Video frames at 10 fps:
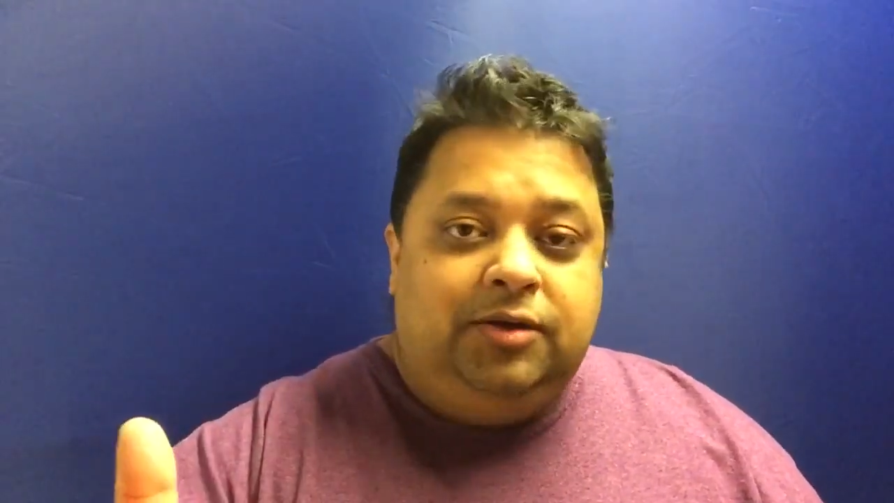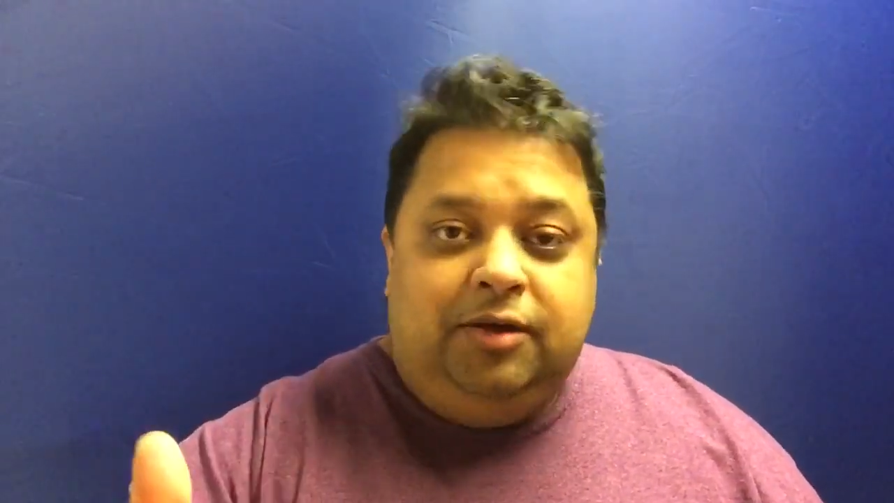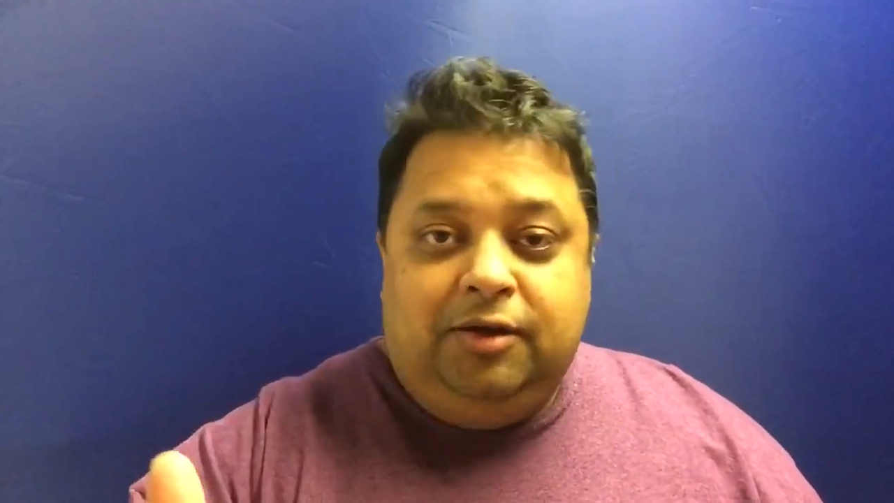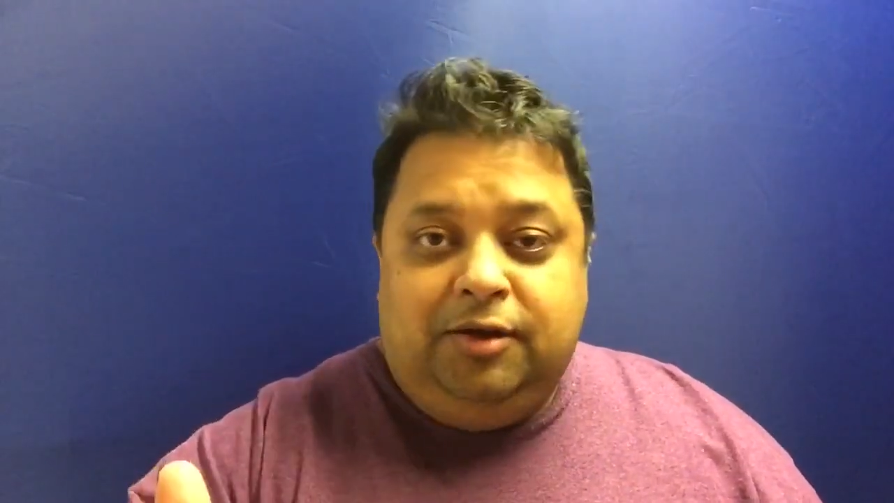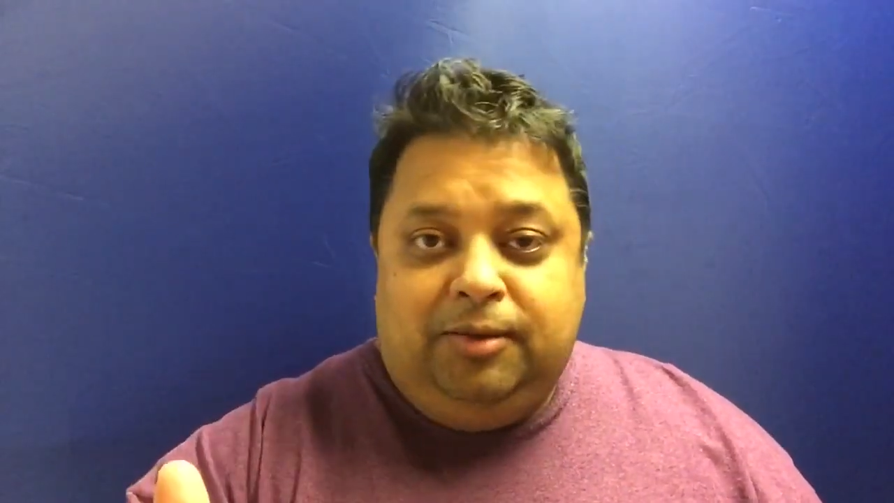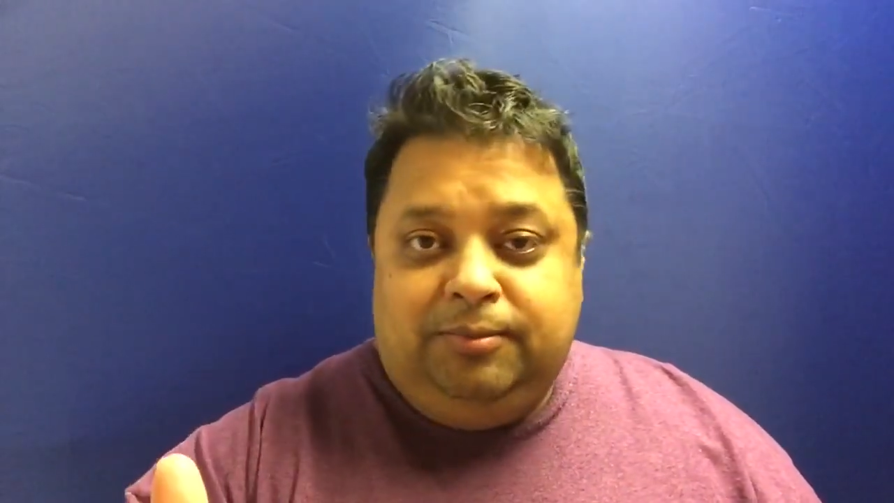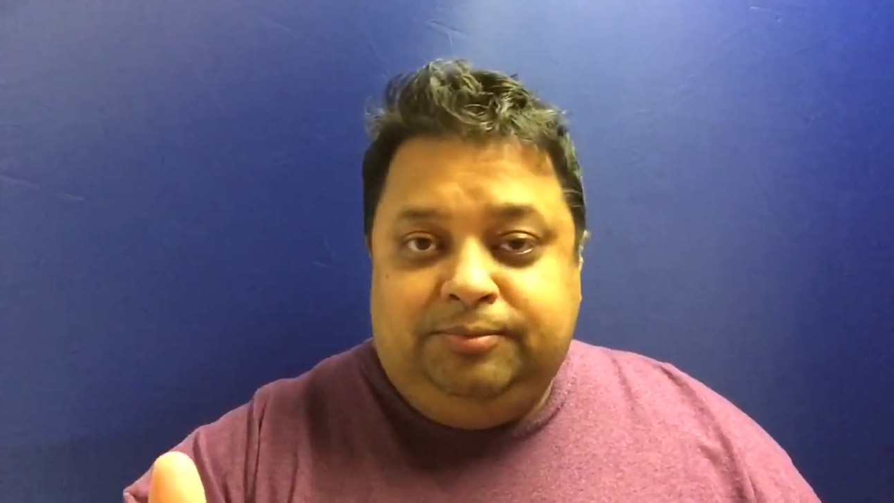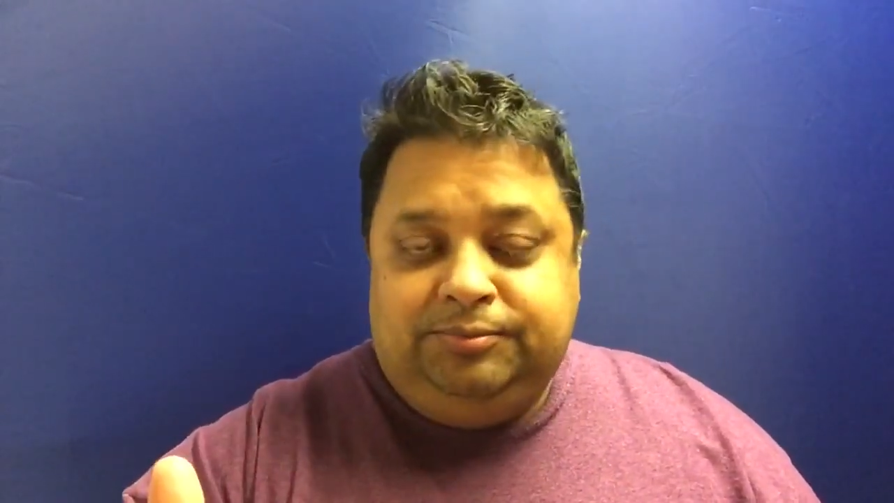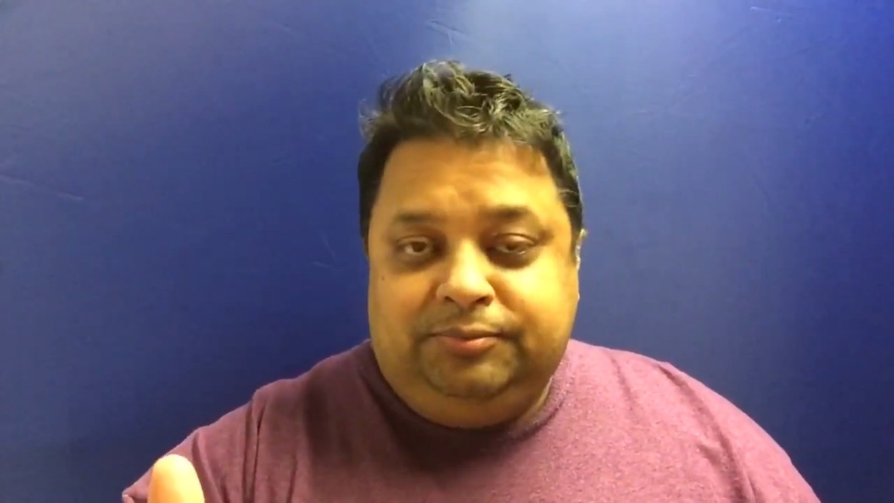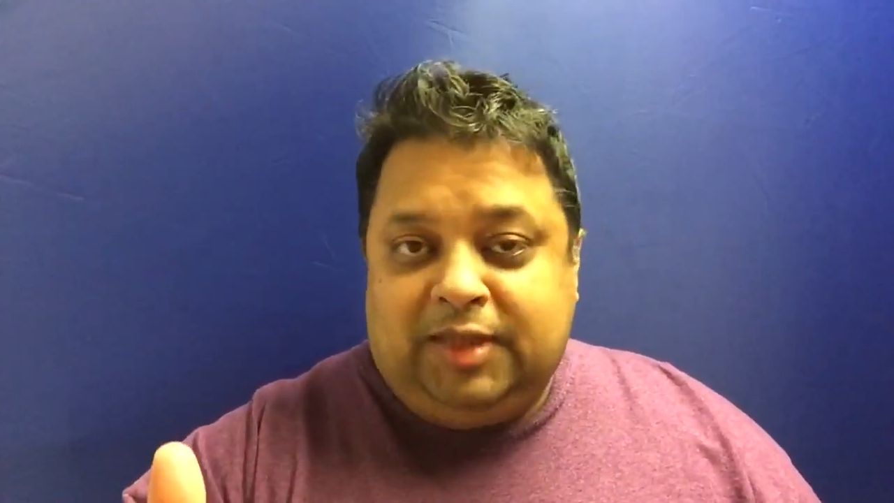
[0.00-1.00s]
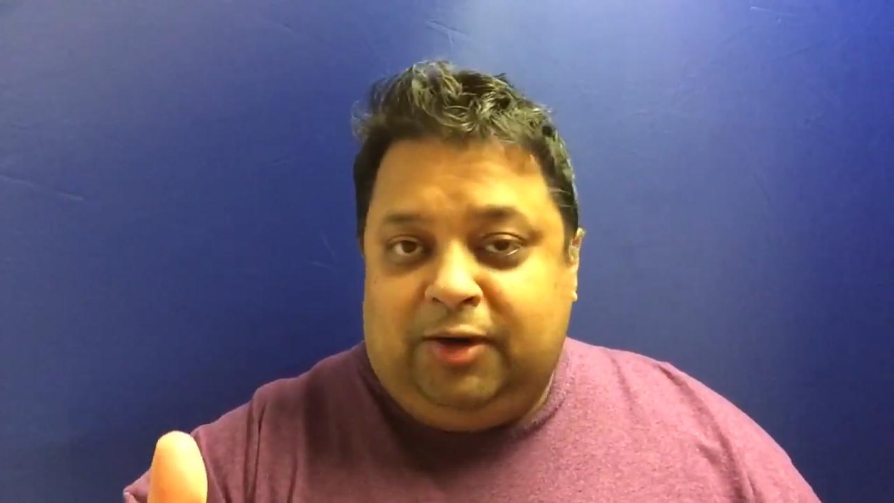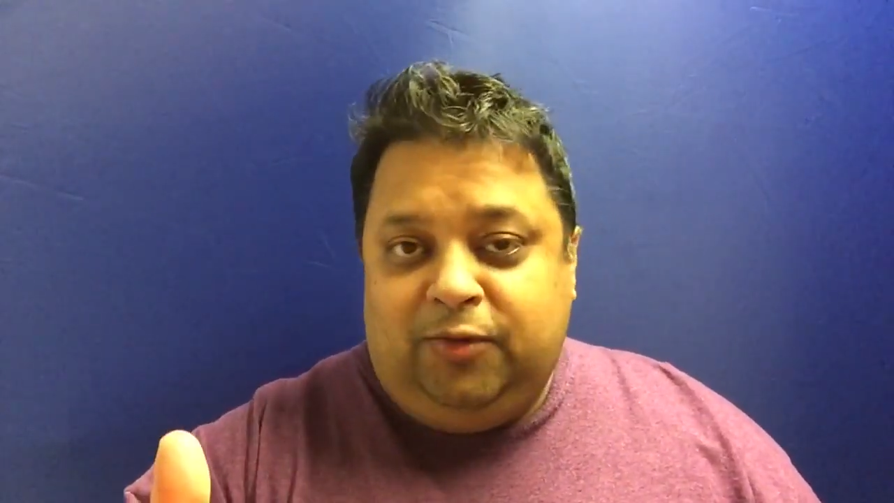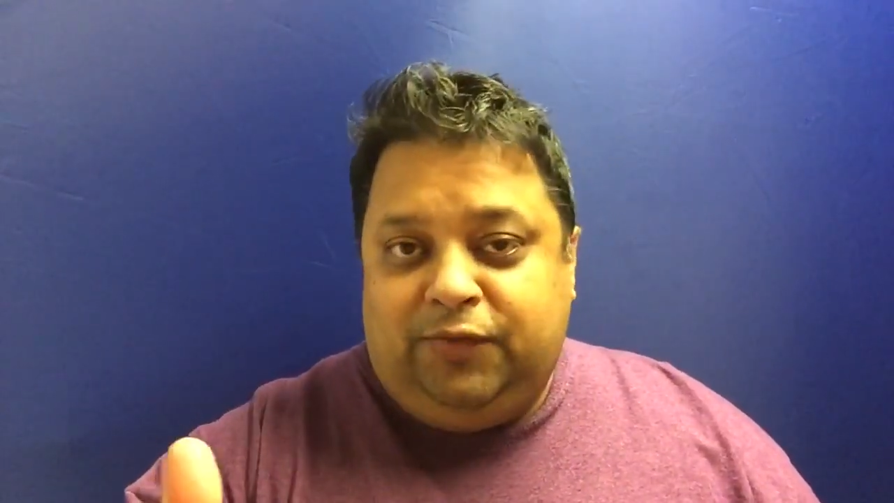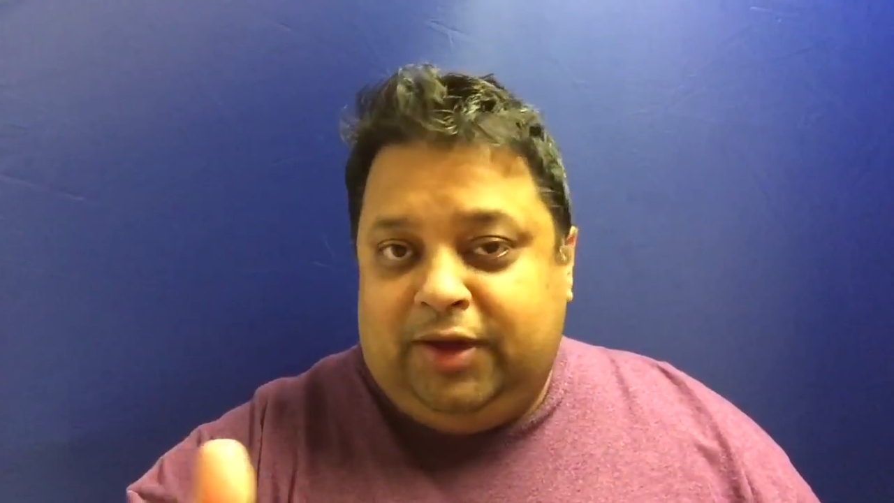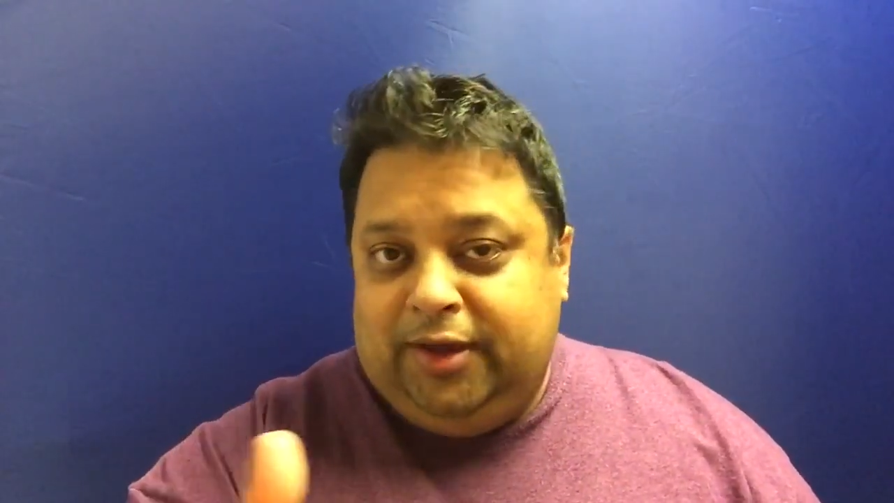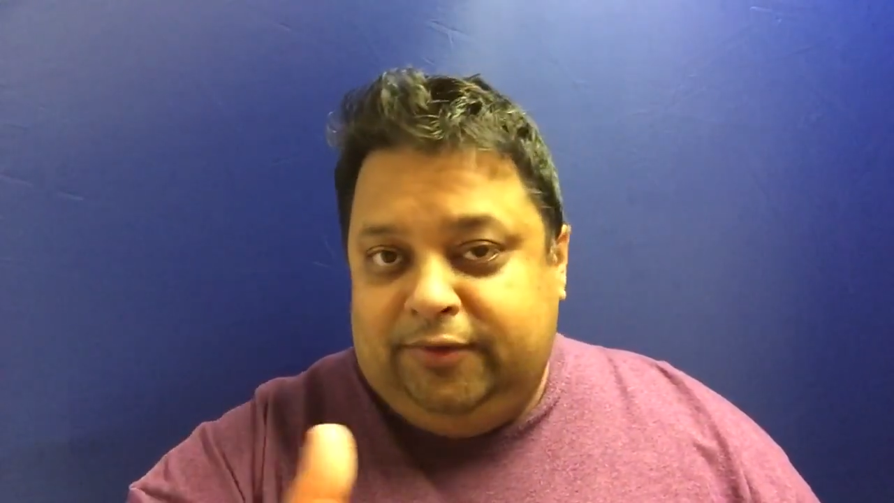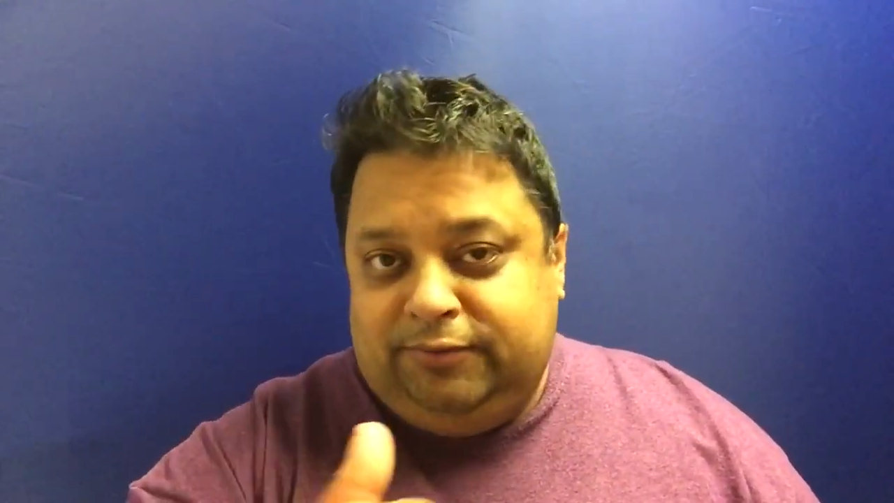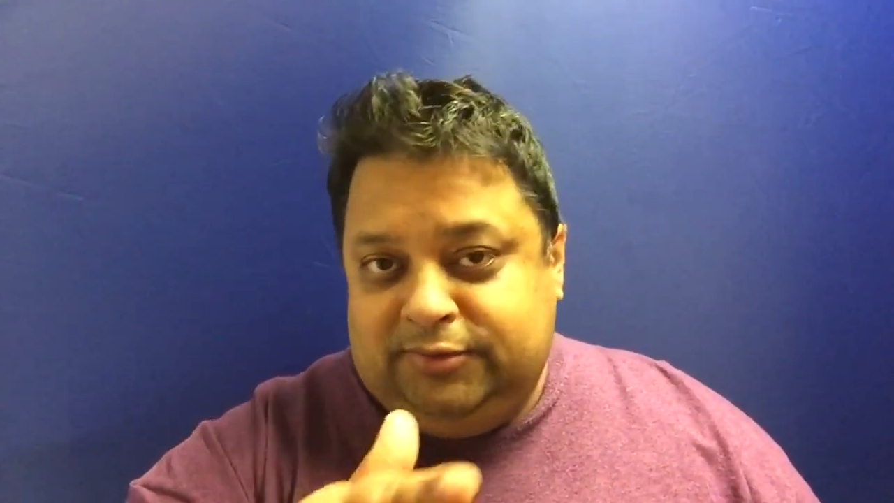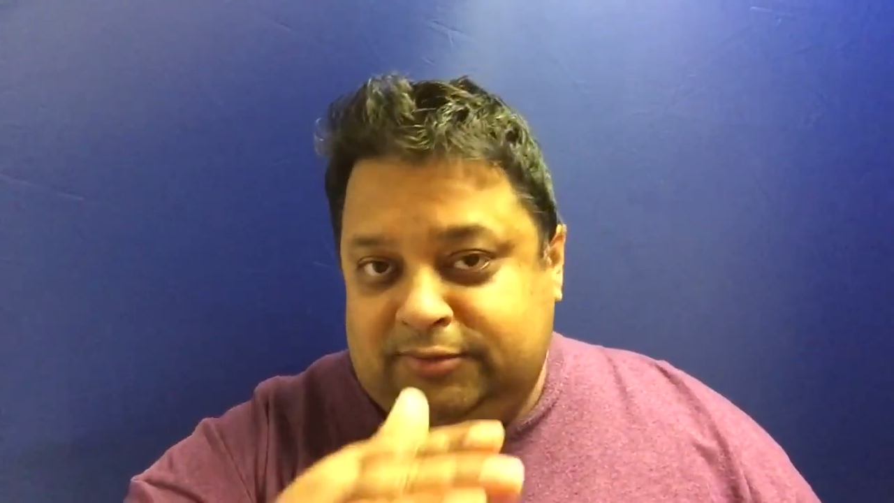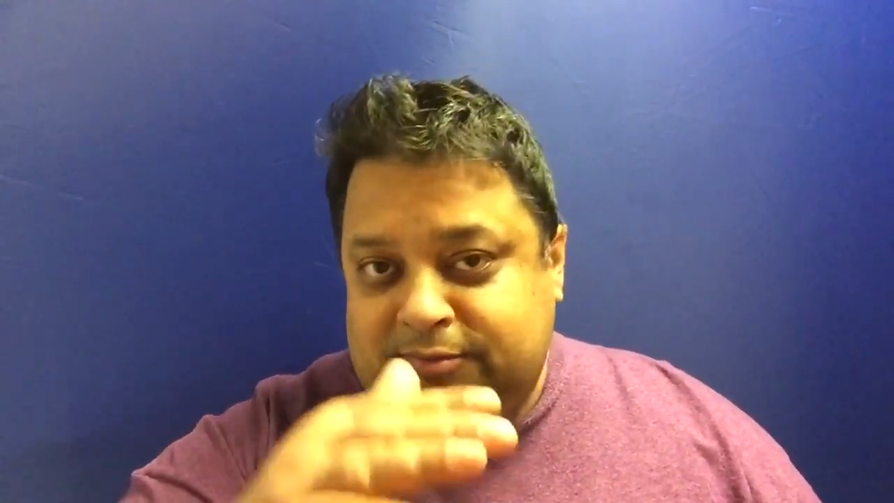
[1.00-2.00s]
Um, I don't know if I've